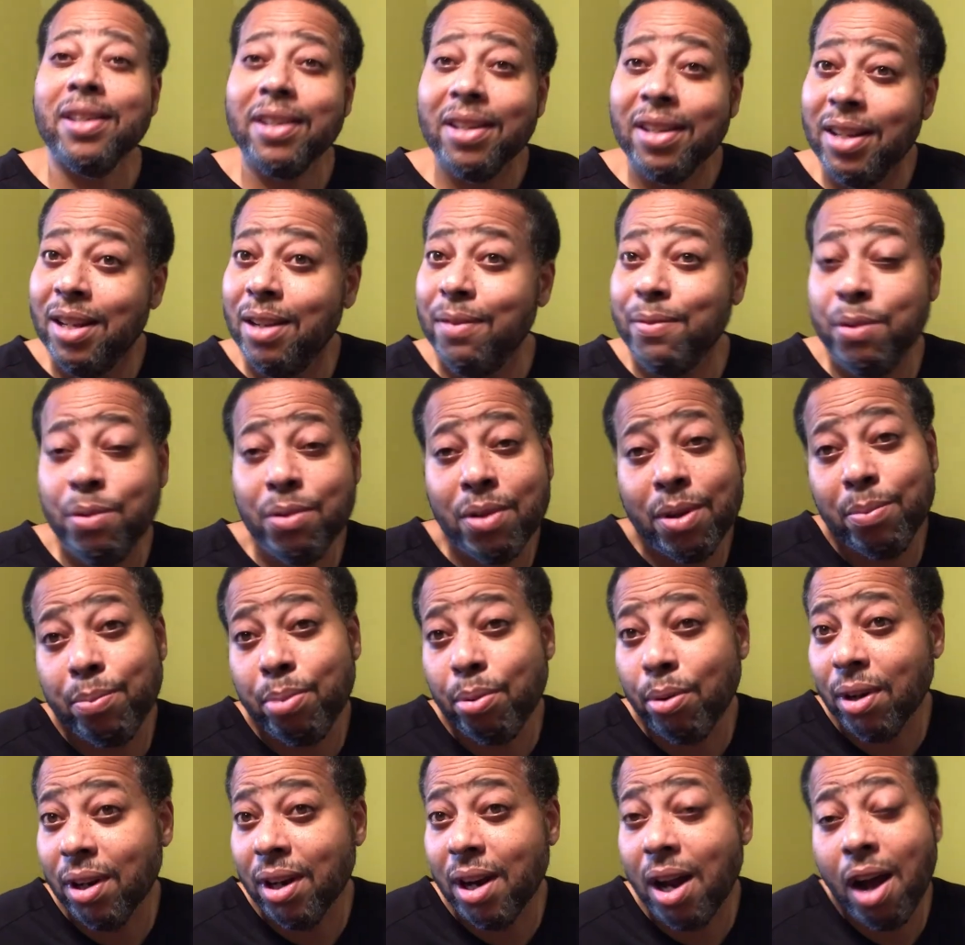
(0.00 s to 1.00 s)
And if you can
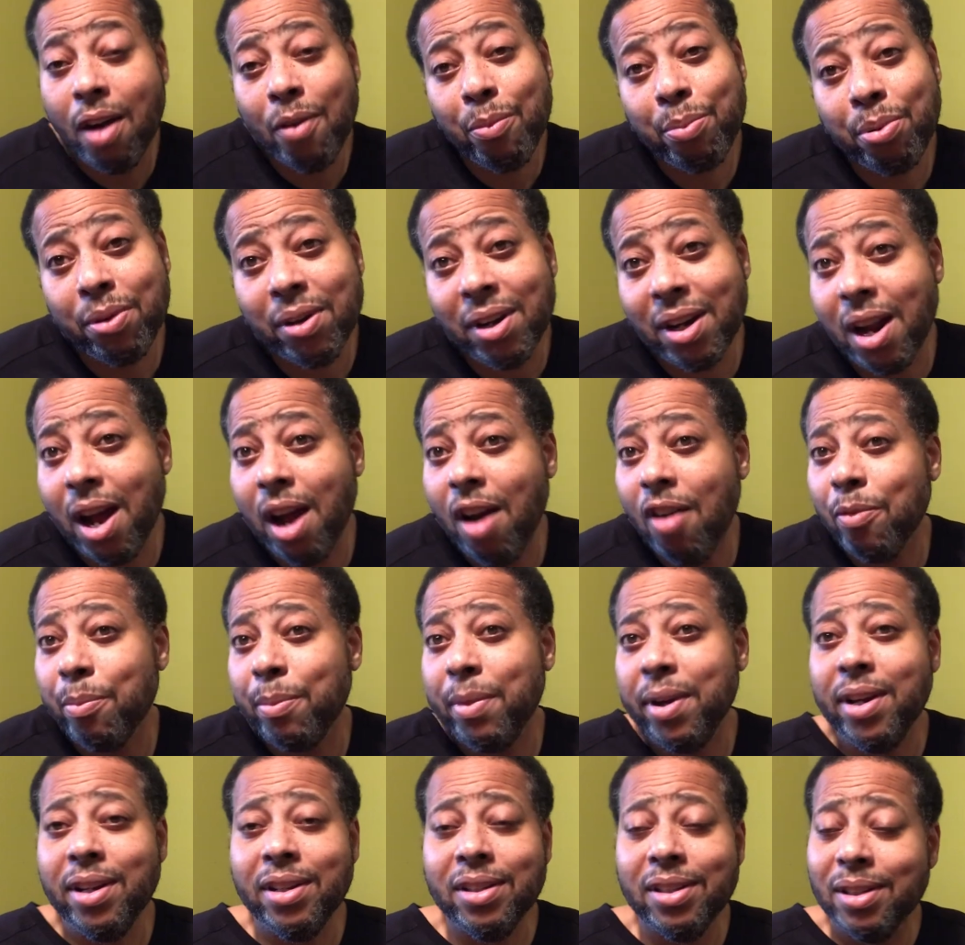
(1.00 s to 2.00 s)
pull it off, pull it off,
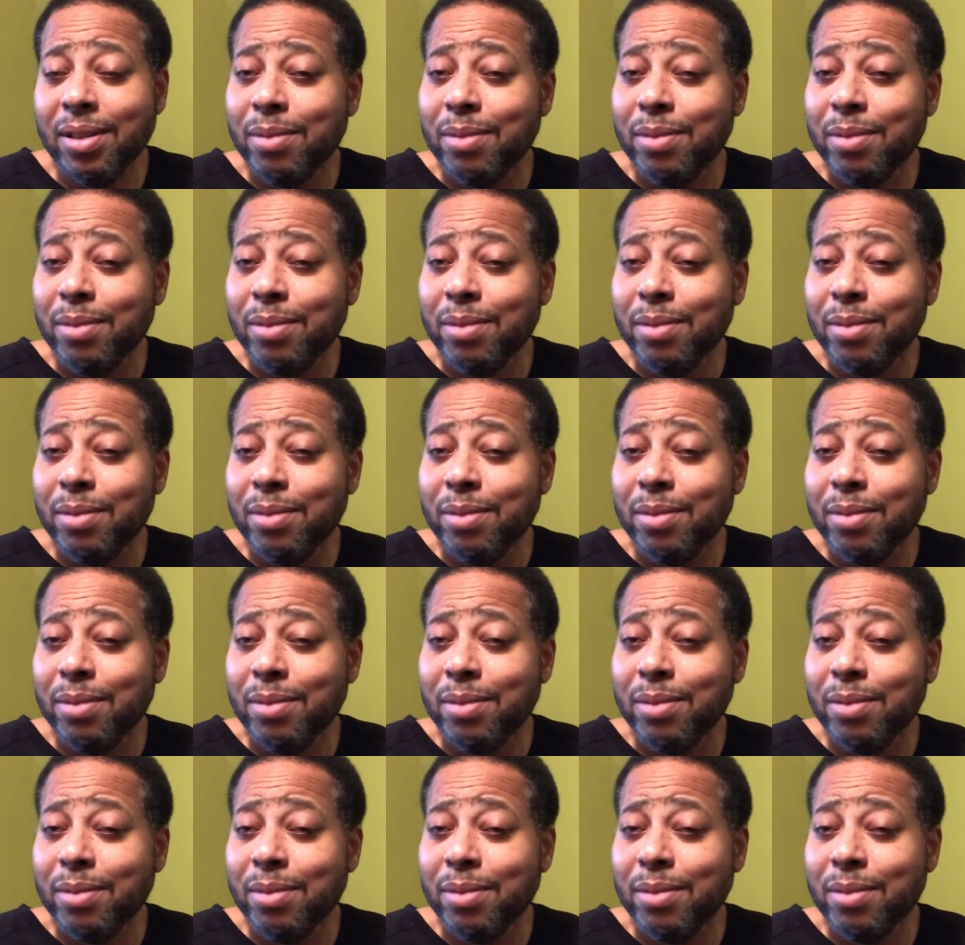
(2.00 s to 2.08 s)
man.